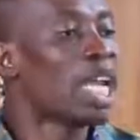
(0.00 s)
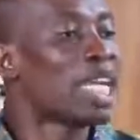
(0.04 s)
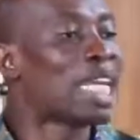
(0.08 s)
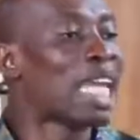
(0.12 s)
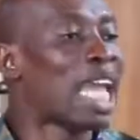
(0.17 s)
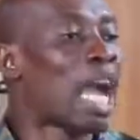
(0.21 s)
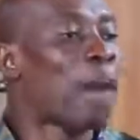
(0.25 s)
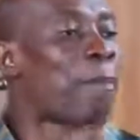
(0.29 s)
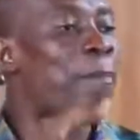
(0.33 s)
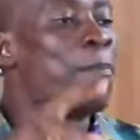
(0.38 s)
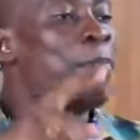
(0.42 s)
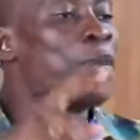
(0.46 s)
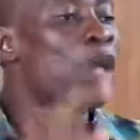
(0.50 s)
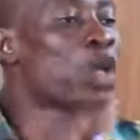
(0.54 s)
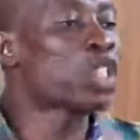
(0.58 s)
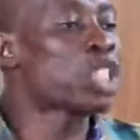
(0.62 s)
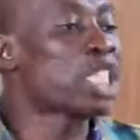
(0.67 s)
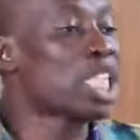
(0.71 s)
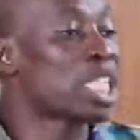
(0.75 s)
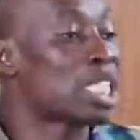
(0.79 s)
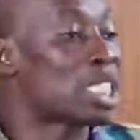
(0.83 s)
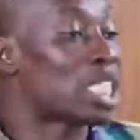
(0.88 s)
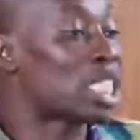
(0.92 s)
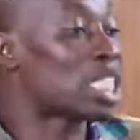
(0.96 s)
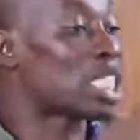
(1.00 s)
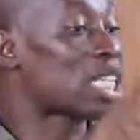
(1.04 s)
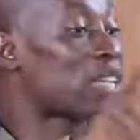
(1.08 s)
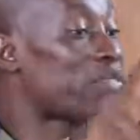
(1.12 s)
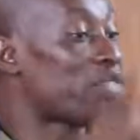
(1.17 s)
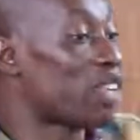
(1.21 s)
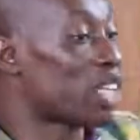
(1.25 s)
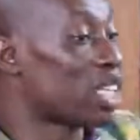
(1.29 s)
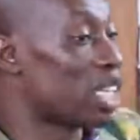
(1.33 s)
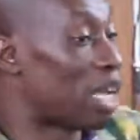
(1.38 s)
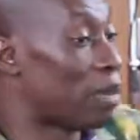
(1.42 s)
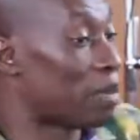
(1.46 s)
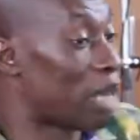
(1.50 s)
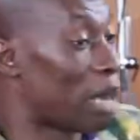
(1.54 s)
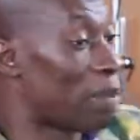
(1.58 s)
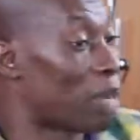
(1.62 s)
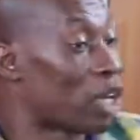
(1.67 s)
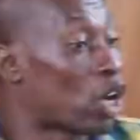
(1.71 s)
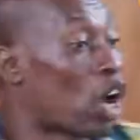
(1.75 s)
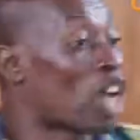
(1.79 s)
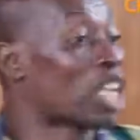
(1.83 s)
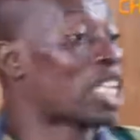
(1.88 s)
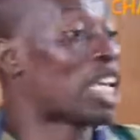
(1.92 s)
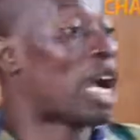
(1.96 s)
their beauty is deceiving them. That
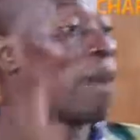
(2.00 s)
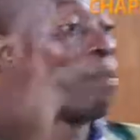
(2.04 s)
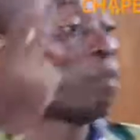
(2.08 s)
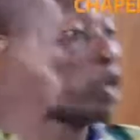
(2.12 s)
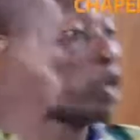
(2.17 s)
because they are